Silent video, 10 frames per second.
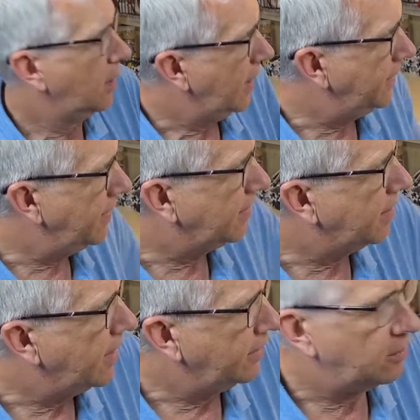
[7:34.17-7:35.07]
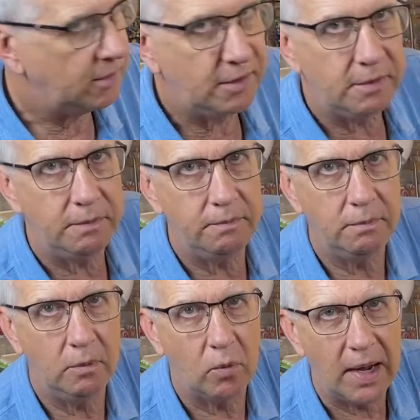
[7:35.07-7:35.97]
And these connectors,
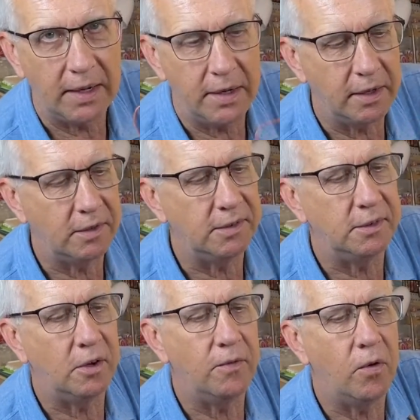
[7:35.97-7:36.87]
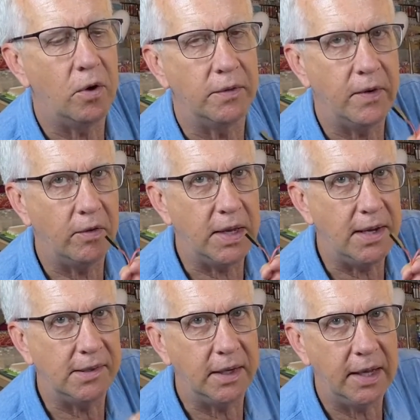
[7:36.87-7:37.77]
Y connectors and so forth, very
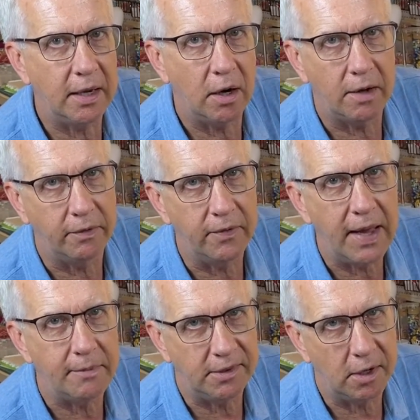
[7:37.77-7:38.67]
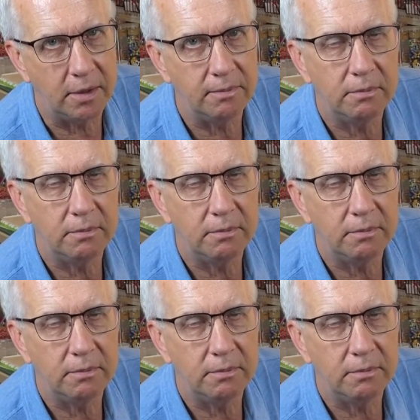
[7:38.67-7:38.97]
easy to get off of Amazon.